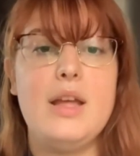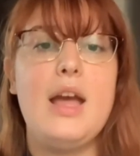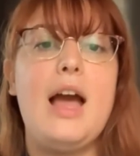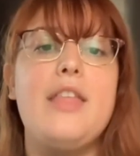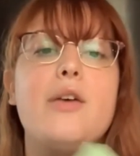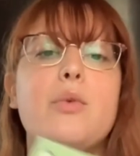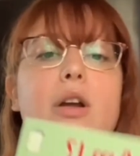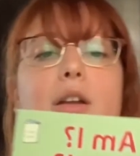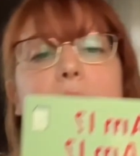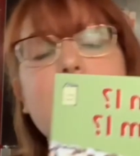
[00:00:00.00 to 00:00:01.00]
And then we're going
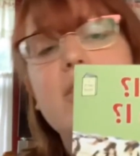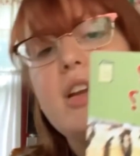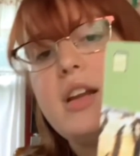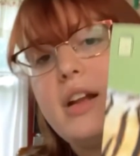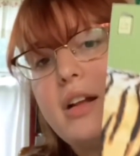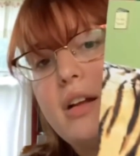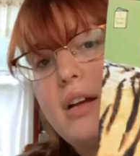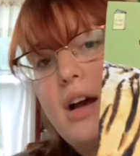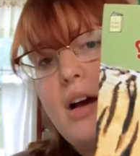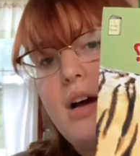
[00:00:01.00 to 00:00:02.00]
to be reading
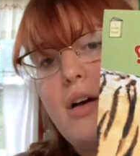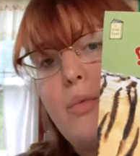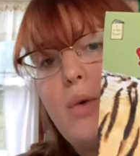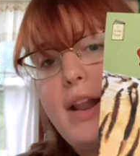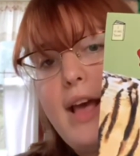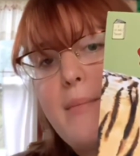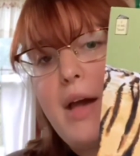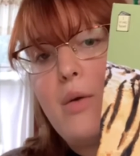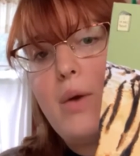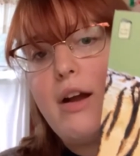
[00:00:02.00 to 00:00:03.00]
What Am I,
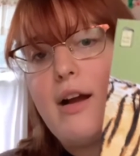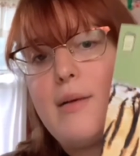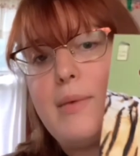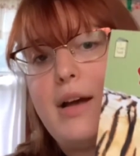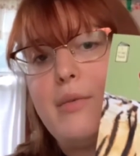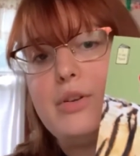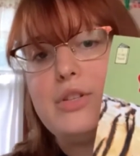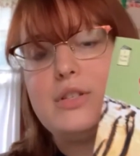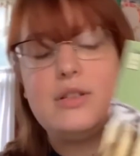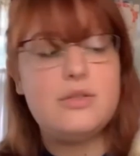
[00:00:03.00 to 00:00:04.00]
Where Am I, which is
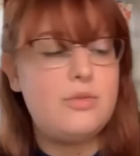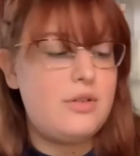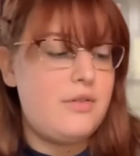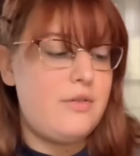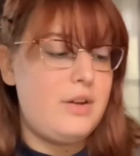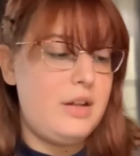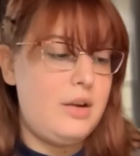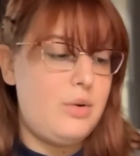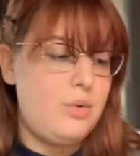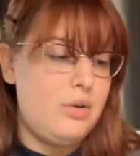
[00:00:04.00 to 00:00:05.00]
sort of a really
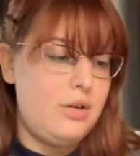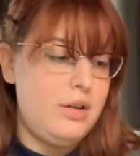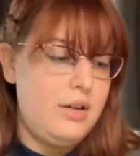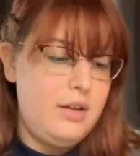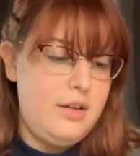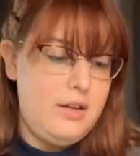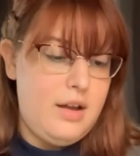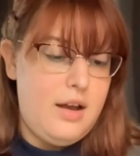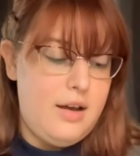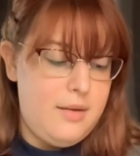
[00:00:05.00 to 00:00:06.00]
cool,
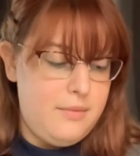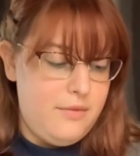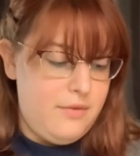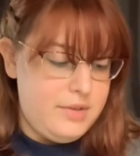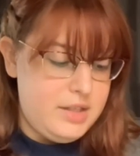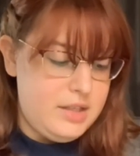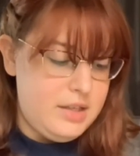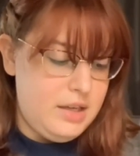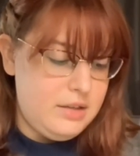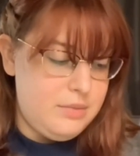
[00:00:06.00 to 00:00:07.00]

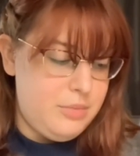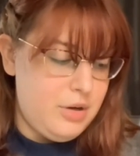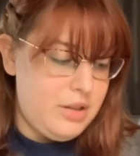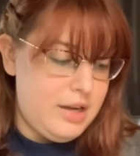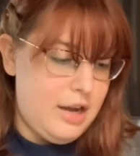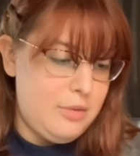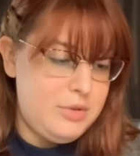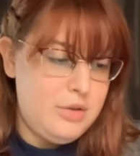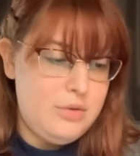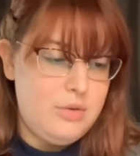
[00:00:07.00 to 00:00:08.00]
succinct book that helps
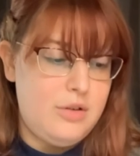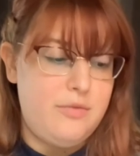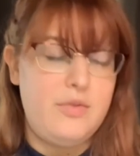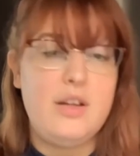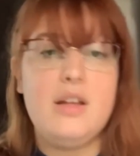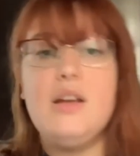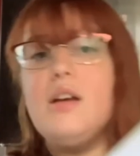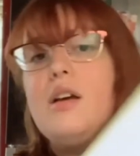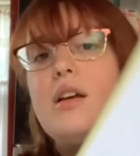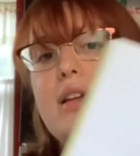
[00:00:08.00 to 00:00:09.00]
you sort of
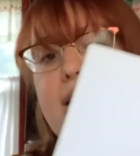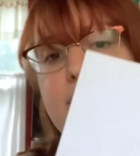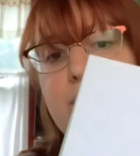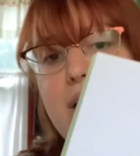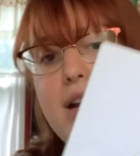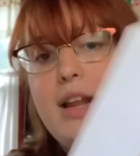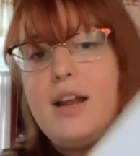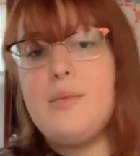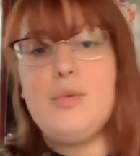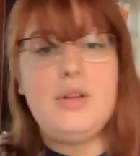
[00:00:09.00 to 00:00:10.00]
guess what an
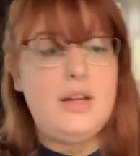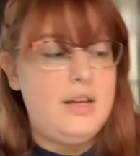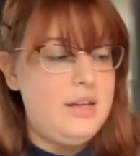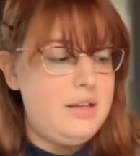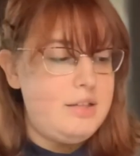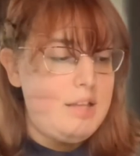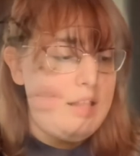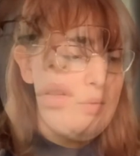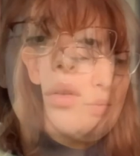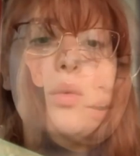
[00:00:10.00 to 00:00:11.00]
animal is and then
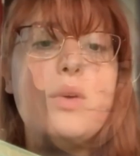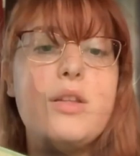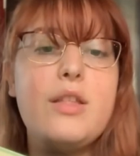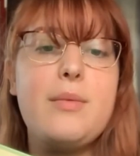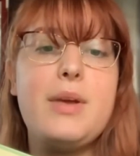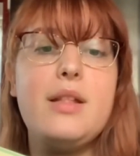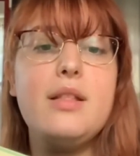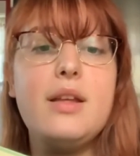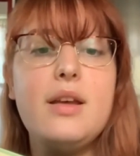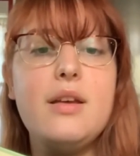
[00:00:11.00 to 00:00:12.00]
where they might
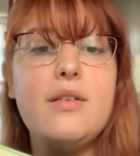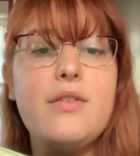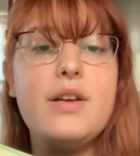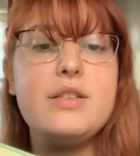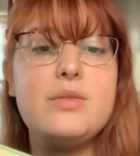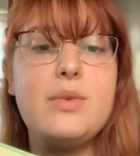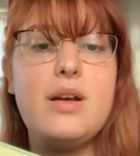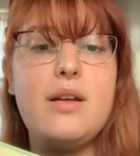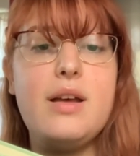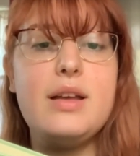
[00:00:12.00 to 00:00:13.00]
live, as
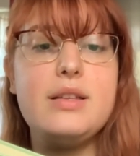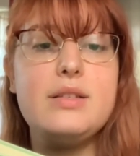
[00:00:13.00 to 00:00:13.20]
well as